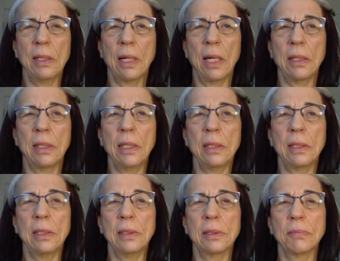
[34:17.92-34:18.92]
"I think
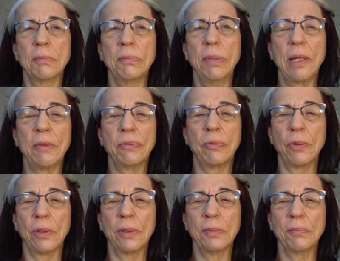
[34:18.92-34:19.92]
this
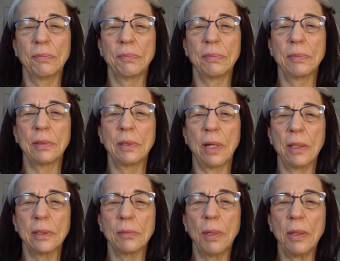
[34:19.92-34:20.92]
metaphor
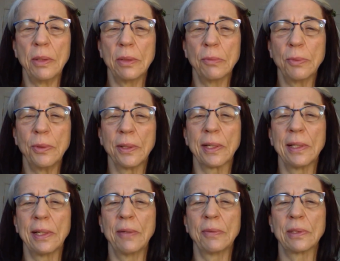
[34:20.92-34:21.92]
talks about your work," and
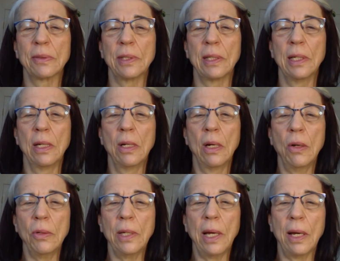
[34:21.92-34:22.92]
I was going, "Oh
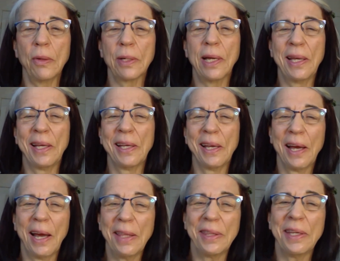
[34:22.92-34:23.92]
yeah, okay,
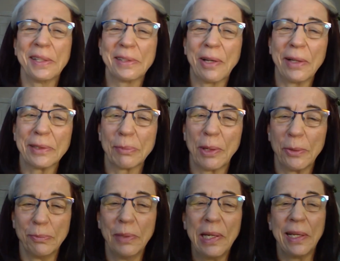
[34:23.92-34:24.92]
I think it talks about
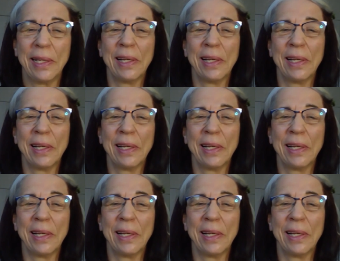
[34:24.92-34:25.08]
me,"